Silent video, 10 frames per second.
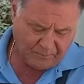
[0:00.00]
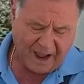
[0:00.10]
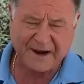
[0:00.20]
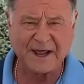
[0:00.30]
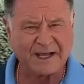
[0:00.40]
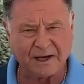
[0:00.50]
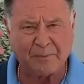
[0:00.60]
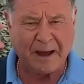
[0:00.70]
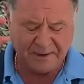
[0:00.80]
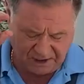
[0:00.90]
I'd like it
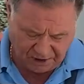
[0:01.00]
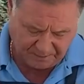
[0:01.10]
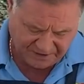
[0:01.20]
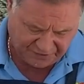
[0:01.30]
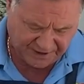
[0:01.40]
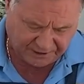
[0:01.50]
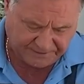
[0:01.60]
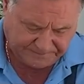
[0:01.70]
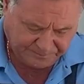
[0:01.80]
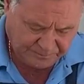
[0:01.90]
probably a little bit thicker.
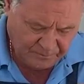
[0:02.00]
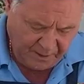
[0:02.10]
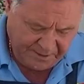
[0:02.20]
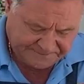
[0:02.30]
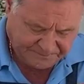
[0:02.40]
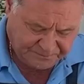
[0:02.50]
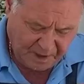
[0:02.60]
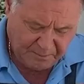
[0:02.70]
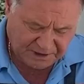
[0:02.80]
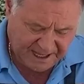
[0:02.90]

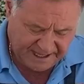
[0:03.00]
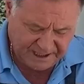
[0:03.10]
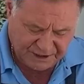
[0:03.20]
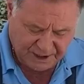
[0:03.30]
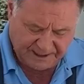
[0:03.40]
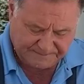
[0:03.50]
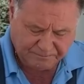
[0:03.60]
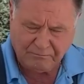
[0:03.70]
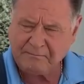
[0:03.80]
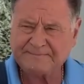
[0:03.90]
But that is,
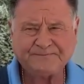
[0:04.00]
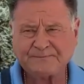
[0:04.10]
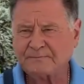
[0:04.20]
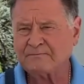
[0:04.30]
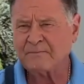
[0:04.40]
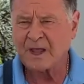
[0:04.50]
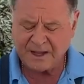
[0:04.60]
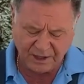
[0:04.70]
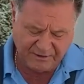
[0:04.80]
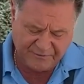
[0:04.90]

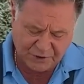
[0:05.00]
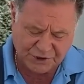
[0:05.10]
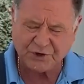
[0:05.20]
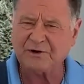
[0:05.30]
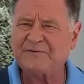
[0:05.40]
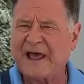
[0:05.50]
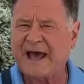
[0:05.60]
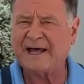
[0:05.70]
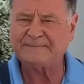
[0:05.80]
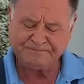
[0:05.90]
if you serve
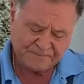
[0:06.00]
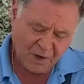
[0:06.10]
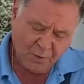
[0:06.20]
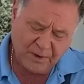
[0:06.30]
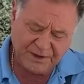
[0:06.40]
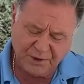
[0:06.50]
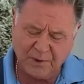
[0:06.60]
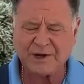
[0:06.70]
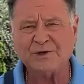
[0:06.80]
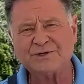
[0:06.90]
that, whether you
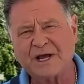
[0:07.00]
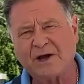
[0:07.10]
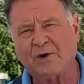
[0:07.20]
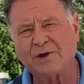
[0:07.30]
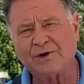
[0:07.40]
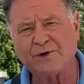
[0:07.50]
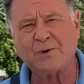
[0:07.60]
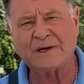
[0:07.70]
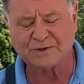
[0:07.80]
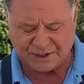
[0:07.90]
want to use aioli or you
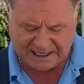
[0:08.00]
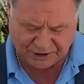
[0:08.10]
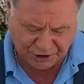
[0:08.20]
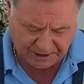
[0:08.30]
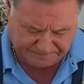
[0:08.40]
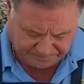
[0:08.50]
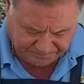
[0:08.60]
want to use ketchup,